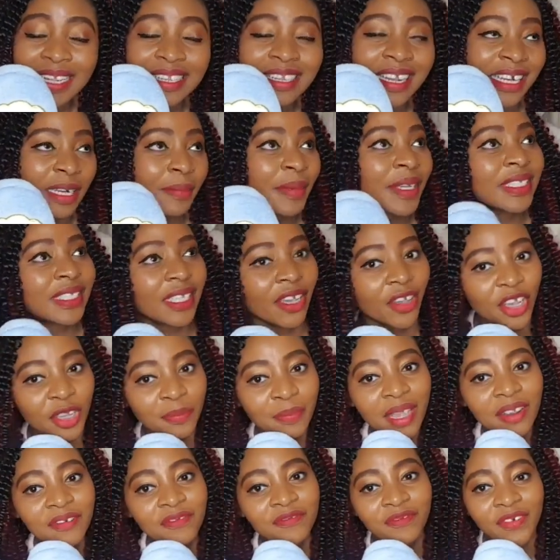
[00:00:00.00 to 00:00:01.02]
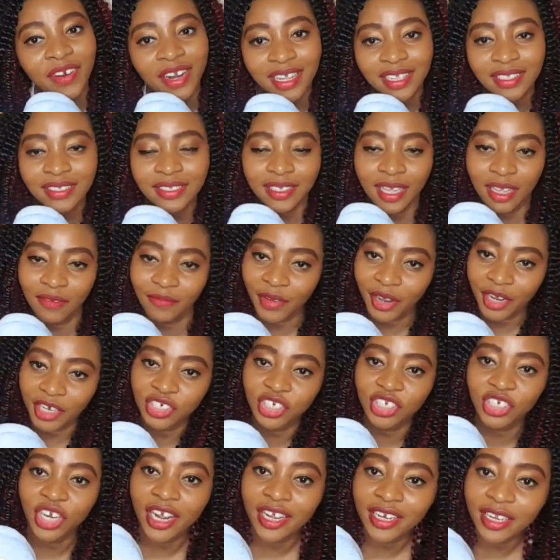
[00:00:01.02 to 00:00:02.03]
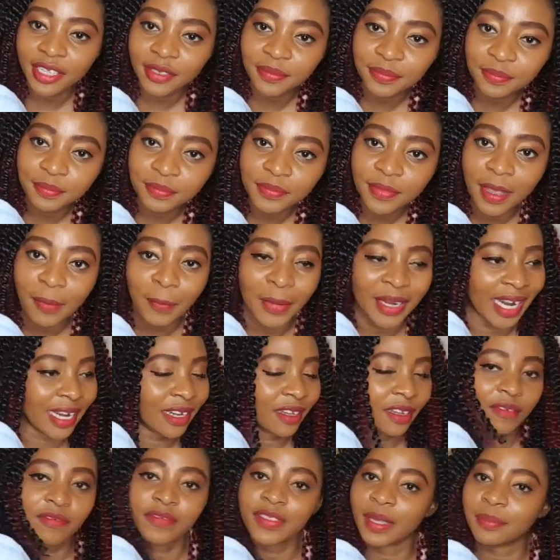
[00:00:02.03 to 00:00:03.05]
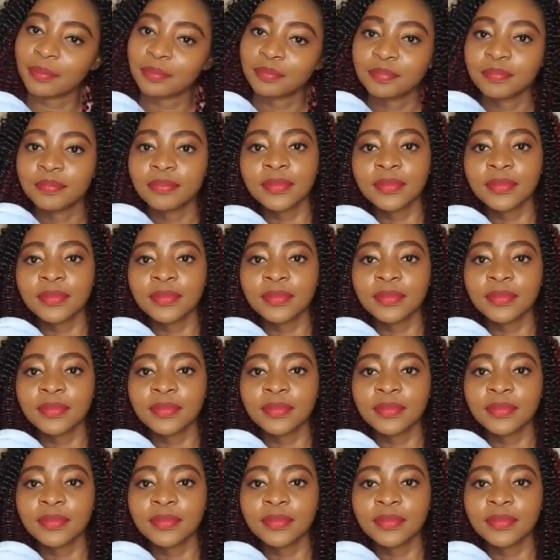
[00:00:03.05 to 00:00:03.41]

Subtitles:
Now let me tell you, my friends are very shady, but I love them.